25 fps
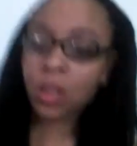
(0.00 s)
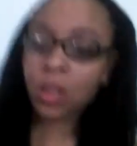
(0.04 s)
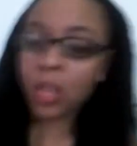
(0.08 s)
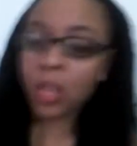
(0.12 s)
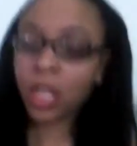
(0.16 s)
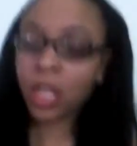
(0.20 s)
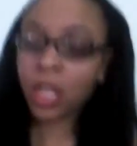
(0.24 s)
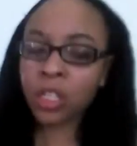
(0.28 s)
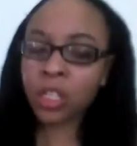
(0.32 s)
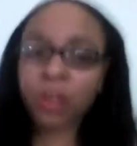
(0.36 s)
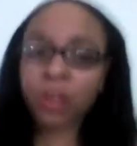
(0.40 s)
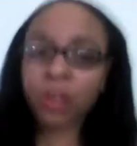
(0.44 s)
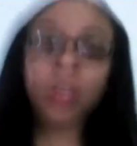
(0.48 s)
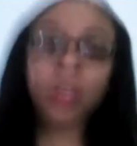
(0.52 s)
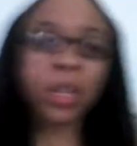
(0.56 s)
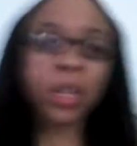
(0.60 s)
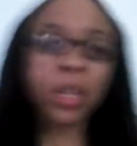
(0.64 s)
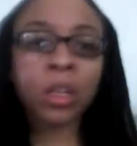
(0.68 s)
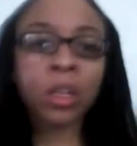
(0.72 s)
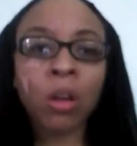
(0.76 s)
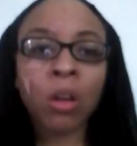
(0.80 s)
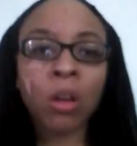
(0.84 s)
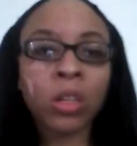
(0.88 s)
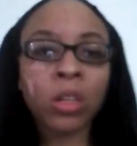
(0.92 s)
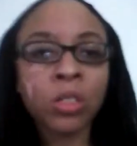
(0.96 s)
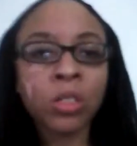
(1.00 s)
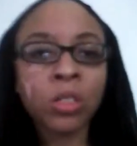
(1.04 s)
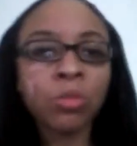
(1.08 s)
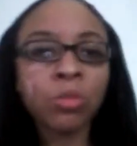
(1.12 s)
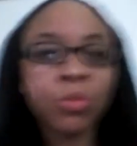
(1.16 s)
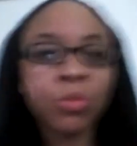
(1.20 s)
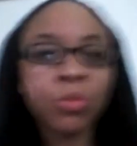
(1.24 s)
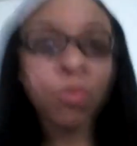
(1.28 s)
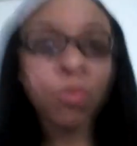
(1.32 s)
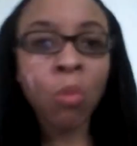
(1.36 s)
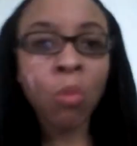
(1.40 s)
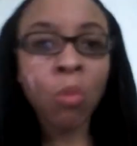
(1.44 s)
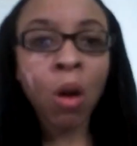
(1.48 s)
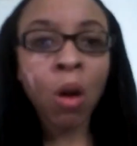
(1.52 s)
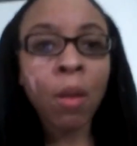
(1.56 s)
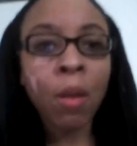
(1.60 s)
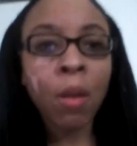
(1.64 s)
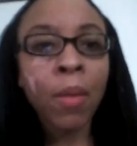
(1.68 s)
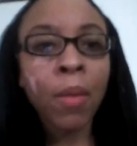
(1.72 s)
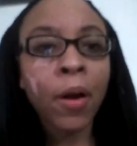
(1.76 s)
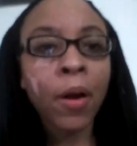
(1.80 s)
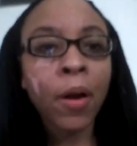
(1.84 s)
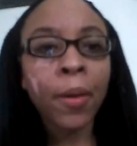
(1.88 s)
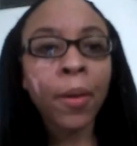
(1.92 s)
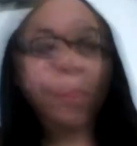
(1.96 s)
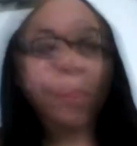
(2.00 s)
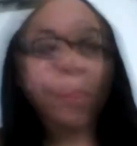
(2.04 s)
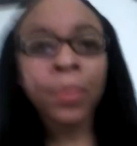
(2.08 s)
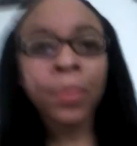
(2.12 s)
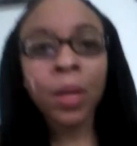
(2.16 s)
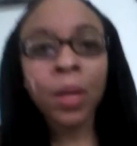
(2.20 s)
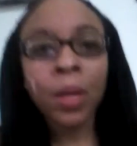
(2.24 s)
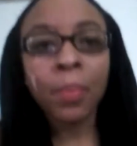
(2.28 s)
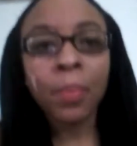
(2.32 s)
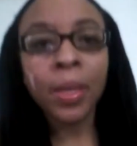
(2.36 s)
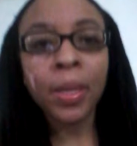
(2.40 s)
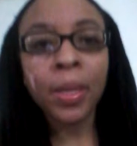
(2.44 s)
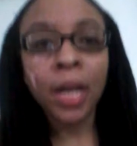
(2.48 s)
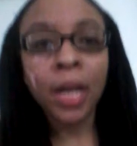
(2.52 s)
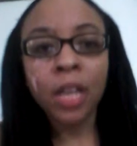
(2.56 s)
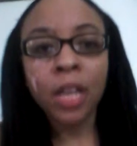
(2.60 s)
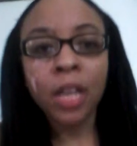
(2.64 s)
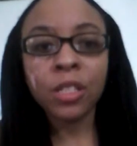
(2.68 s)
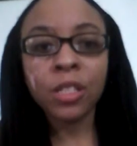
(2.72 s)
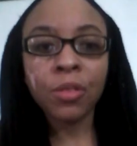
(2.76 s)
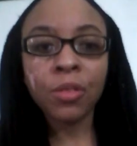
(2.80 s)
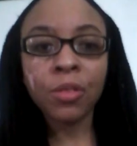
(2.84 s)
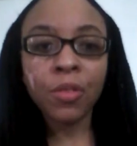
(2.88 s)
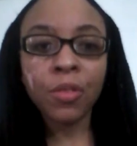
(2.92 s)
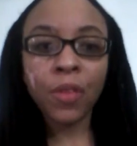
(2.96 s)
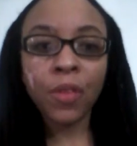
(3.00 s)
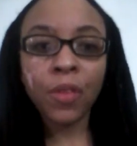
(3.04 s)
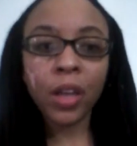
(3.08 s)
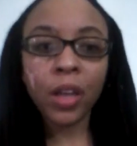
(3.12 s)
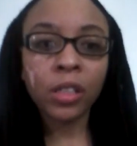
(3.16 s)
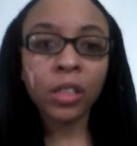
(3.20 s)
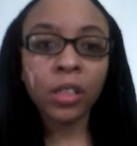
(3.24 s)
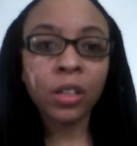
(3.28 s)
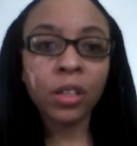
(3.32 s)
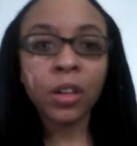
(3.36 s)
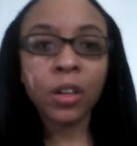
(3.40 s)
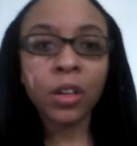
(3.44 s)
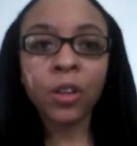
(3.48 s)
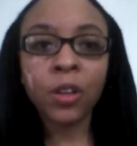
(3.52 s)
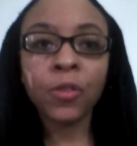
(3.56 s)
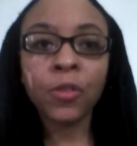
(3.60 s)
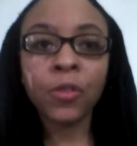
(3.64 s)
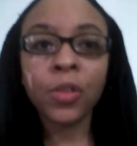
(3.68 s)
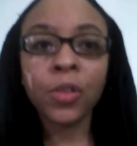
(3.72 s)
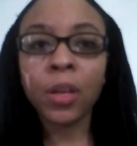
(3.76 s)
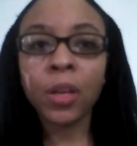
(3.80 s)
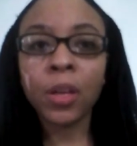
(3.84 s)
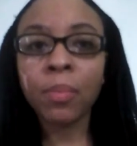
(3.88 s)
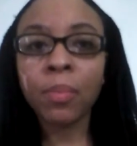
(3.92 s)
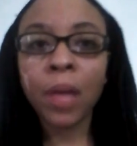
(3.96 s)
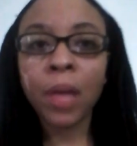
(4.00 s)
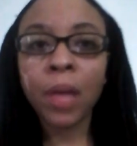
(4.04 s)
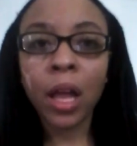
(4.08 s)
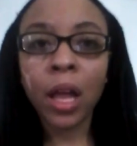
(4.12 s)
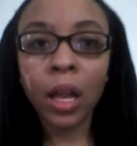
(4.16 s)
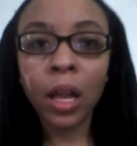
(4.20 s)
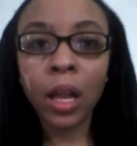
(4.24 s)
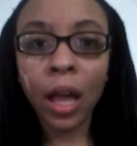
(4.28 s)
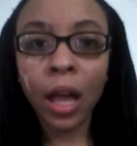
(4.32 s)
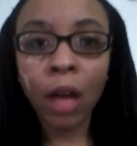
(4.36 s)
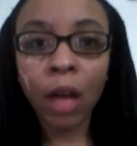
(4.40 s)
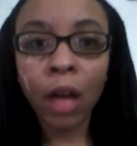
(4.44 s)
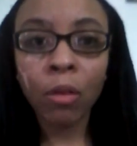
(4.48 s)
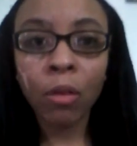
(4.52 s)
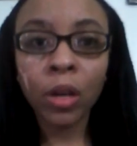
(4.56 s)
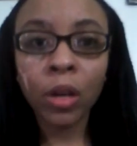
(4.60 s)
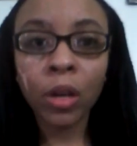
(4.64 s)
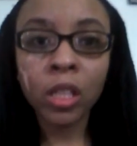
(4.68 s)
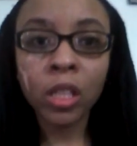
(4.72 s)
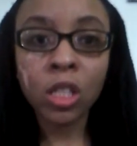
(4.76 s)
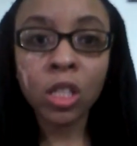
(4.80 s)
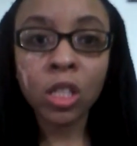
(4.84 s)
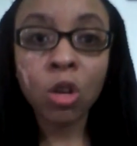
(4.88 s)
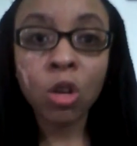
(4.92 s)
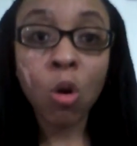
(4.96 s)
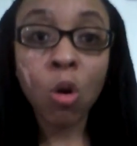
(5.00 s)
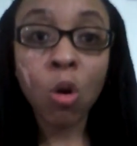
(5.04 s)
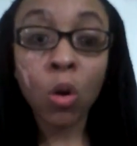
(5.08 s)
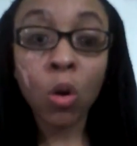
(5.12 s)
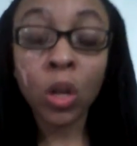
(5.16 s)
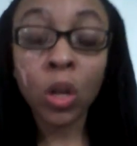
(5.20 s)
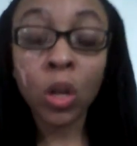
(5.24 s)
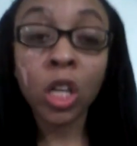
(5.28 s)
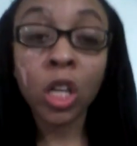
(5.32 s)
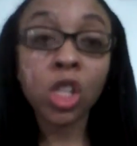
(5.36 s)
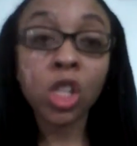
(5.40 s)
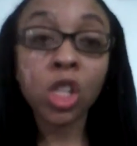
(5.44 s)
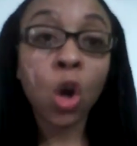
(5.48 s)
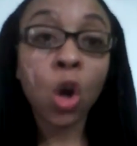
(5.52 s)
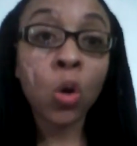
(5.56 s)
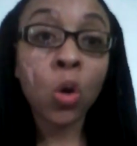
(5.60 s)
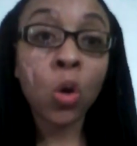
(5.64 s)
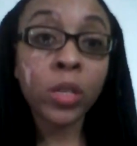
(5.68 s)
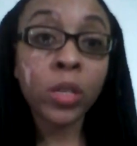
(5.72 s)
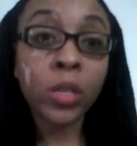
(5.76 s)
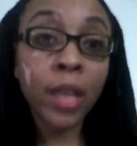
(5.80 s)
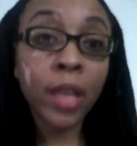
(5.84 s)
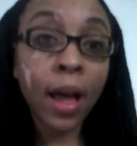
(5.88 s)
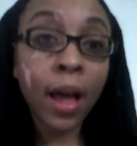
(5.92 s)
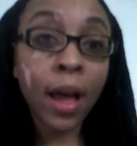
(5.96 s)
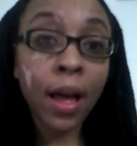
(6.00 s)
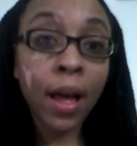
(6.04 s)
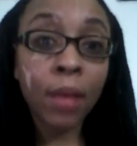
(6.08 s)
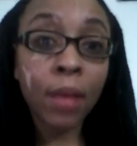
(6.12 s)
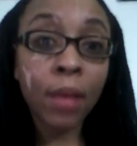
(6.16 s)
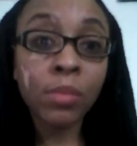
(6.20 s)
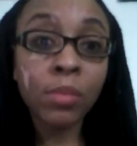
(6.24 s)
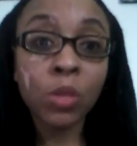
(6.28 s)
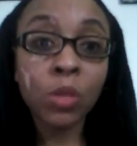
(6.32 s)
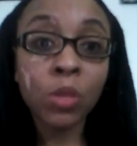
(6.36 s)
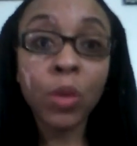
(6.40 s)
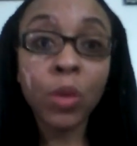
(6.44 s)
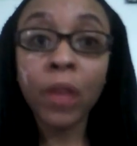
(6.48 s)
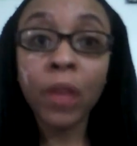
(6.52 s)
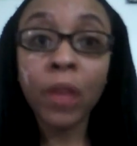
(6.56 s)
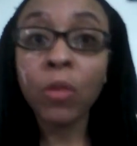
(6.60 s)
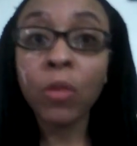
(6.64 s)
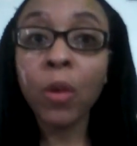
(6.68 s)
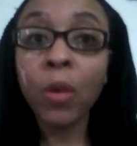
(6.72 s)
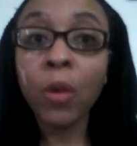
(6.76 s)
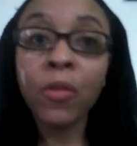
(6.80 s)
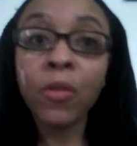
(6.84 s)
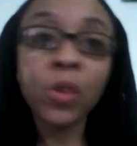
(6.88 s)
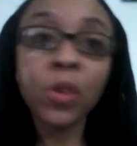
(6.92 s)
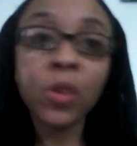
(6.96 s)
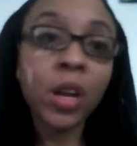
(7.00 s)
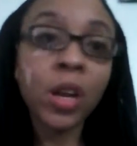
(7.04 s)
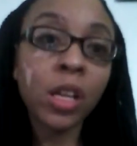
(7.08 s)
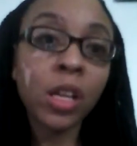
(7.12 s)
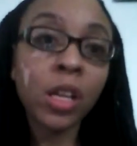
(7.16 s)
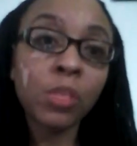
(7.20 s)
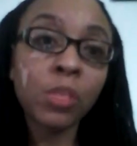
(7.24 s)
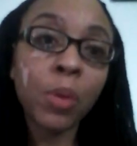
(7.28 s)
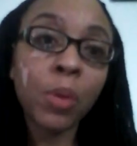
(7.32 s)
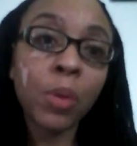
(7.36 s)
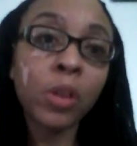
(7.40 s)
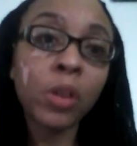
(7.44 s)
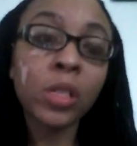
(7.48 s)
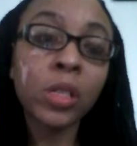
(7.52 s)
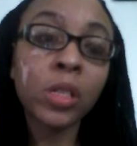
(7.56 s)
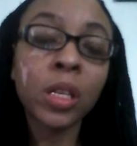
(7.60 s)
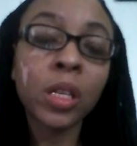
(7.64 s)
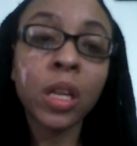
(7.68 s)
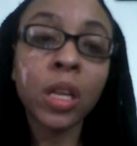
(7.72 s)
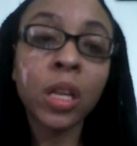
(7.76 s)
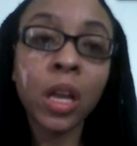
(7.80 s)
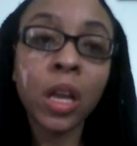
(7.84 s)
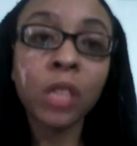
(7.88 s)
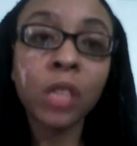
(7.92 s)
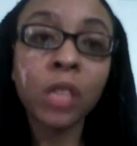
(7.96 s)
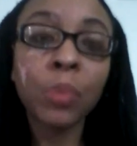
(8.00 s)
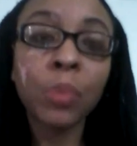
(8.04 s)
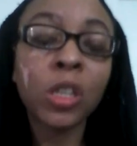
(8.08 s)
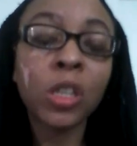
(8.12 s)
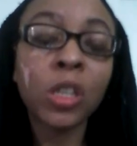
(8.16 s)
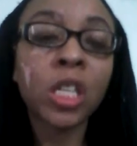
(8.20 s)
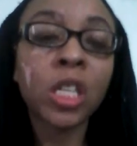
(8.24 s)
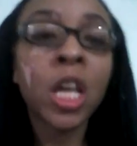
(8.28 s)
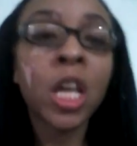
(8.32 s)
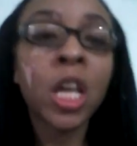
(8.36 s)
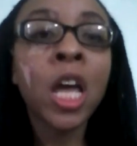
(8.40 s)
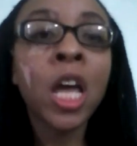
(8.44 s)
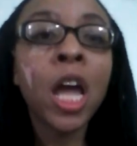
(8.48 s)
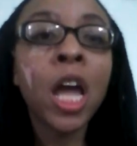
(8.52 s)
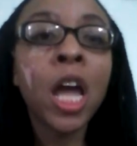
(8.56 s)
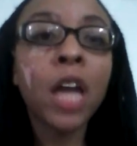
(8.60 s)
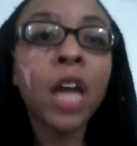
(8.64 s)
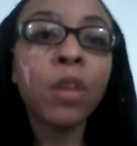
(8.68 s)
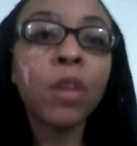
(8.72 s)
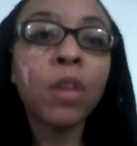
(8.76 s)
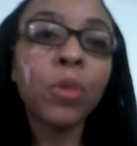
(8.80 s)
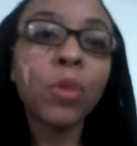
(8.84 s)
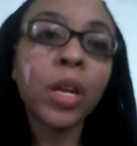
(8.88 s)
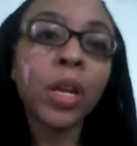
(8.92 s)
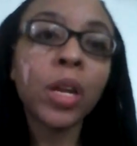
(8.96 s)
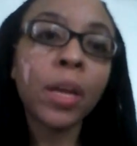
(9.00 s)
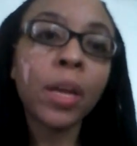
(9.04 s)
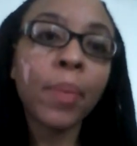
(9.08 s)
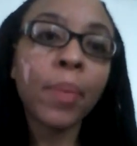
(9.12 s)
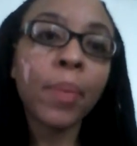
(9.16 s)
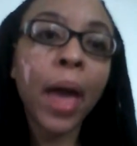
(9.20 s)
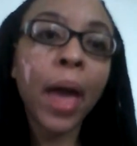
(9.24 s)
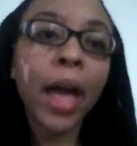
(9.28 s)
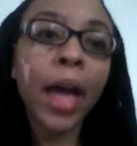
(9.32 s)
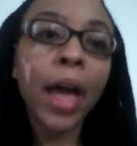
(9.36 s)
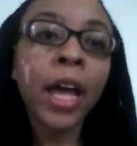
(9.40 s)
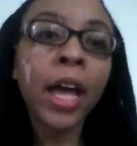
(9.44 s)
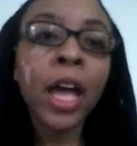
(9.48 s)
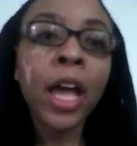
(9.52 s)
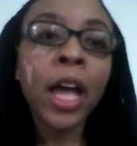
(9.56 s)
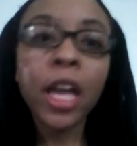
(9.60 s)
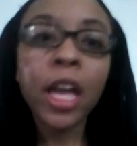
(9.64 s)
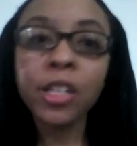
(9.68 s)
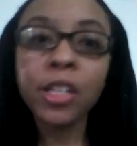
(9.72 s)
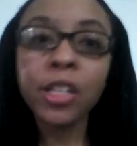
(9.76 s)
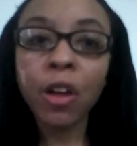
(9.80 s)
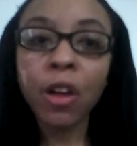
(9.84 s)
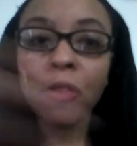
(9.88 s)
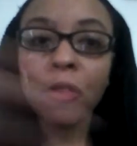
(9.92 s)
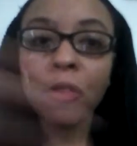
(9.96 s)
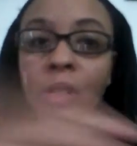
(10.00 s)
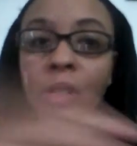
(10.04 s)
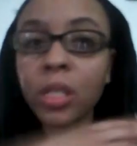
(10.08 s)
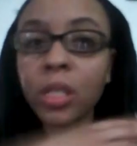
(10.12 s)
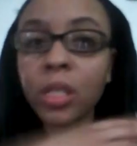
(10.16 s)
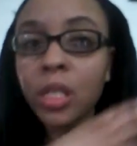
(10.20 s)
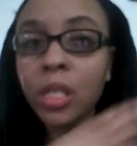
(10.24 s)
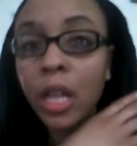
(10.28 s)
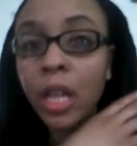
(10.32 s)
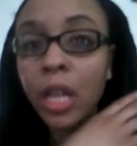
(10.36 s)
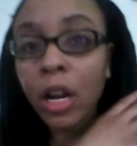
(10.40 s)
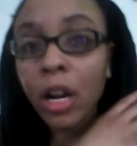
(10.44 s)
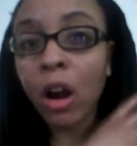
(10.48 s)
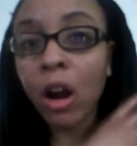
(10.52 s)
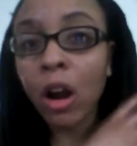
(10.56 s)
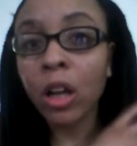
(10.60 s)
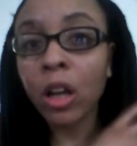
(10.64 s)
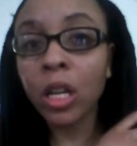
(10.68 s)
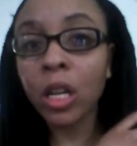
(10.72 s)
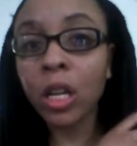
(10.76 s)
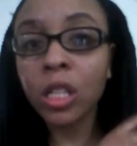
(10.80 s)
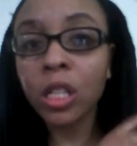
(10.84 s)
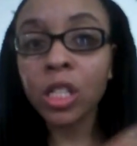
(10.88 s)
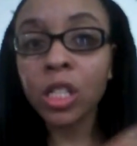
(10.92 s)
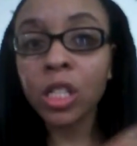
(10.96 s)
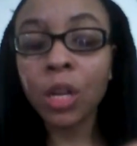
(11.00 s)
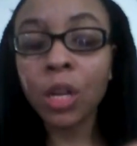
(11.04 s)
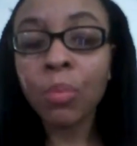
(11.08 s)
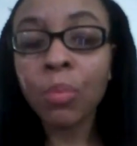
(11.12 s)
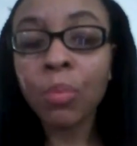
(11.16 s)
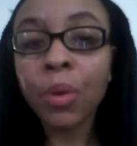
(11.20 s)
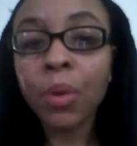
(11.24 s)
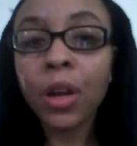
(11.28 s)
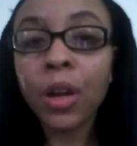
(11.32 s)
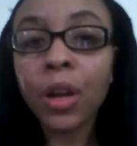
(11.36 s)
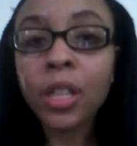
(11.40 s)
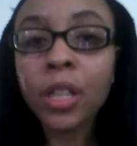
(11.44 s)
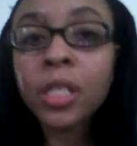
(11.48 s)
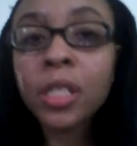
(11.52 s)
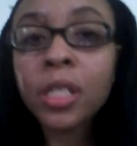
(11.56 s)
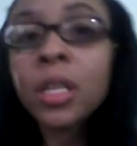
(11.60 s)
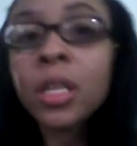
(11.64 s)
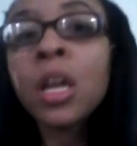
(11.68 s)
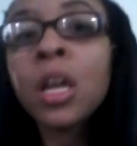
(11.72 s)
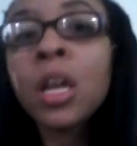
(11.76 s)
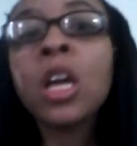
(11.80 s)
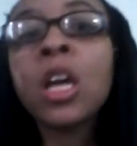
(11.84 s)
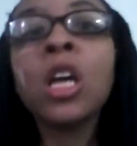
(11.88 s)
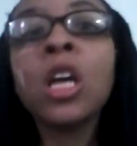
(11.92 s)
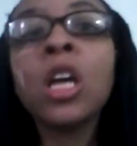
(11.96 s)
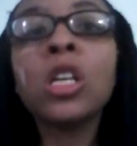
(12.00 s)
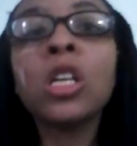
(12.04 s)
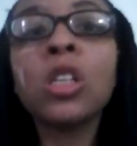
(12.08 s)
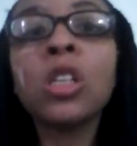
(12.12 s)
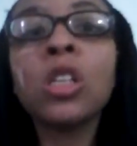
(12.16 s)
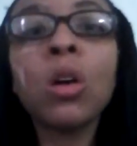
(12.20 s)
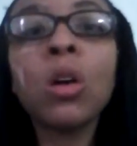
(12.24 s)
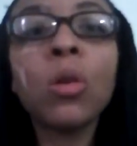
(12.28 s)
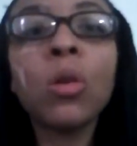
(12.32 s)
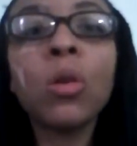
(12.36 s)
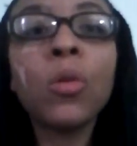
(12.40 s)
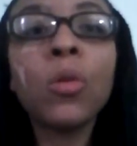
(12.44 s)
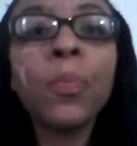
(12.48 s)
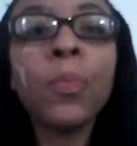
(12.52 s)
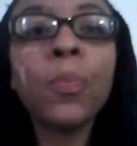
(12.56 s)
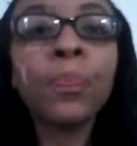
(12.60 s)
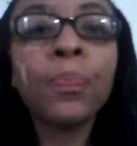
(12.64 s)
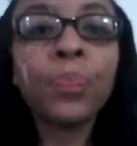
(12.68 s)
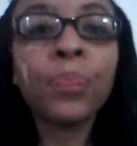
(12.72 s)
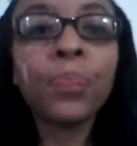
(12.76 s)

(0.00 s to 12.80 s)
They started getting lawsuits from Walmart because of the fact of them not allowing us to go on lunch on time. So we have to wait for the next person, and then when they get packed, it's hard for us to take our lunch and breaks. So